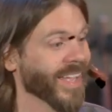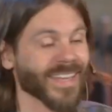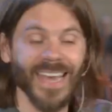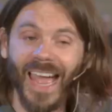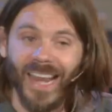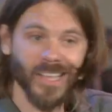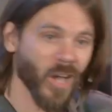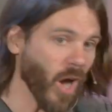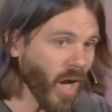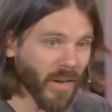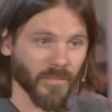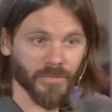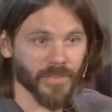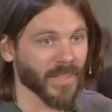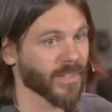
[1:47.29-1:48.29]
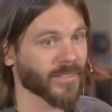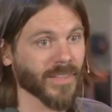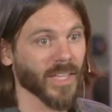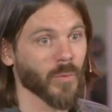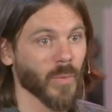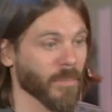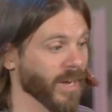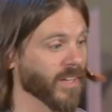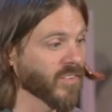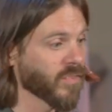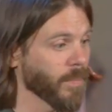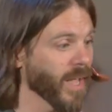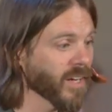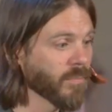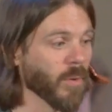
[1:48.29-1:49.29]
Not a conflict like we might
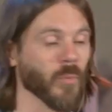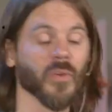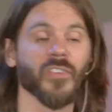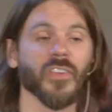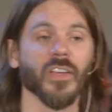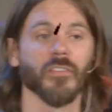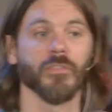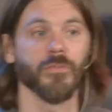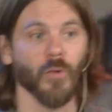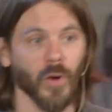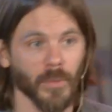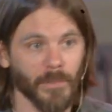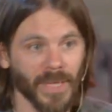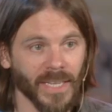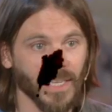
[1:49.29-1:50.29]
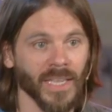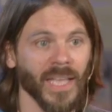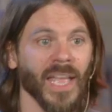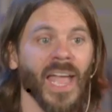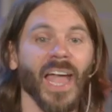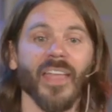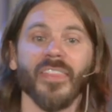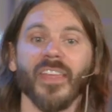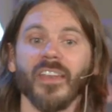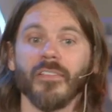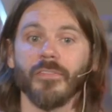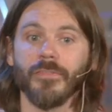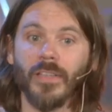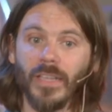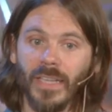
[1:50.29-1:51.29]
expect, but we see a forming, and then a
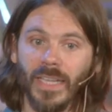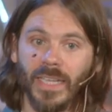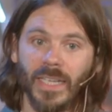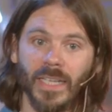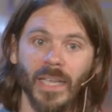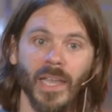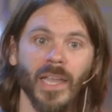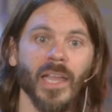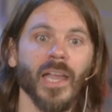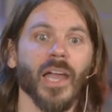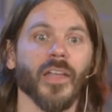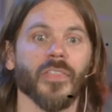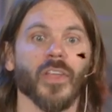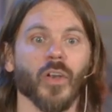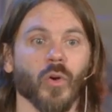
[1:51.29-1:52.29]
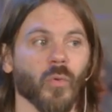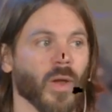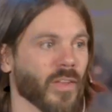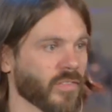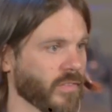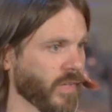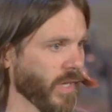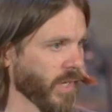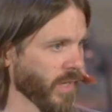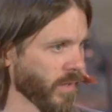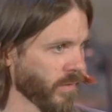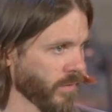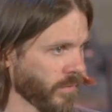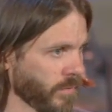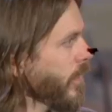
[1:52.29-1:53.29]
filling, and then a resting.
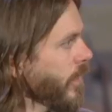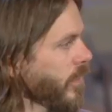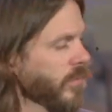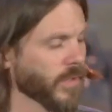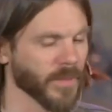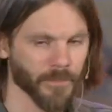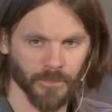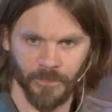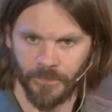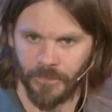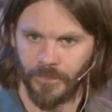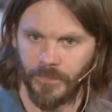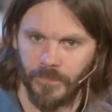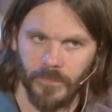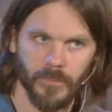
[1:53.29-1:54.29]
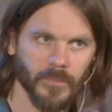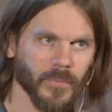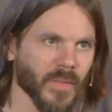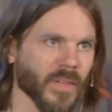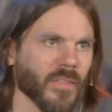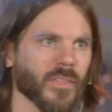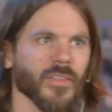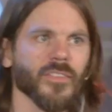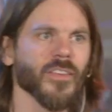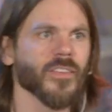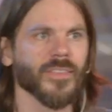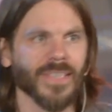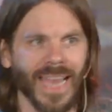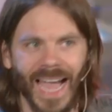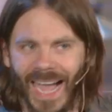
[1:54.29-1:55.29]
See, this
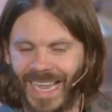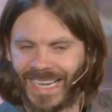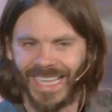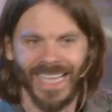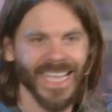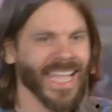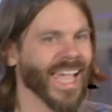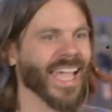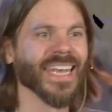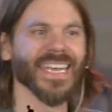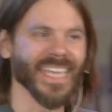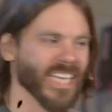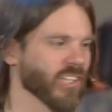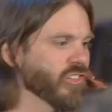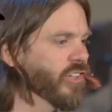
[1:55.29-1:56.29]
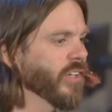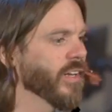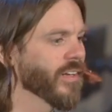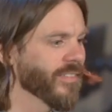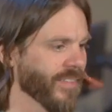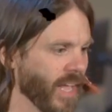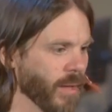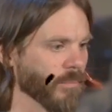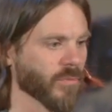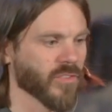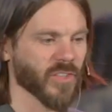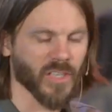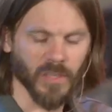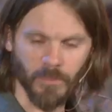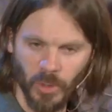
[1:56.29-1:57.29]
is not an ancient attempt
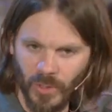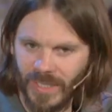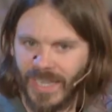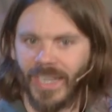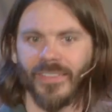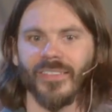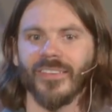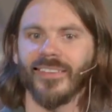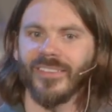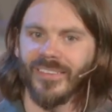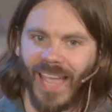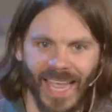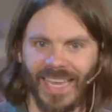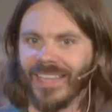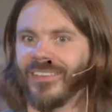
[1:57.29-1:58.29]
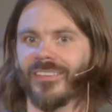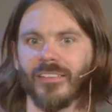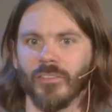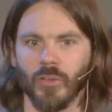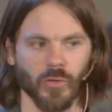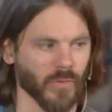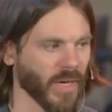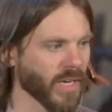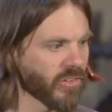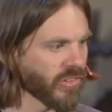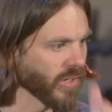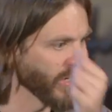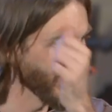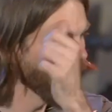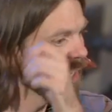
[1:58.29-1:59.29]
to communicate the science of
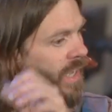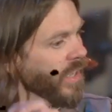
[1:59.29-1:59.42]
creation.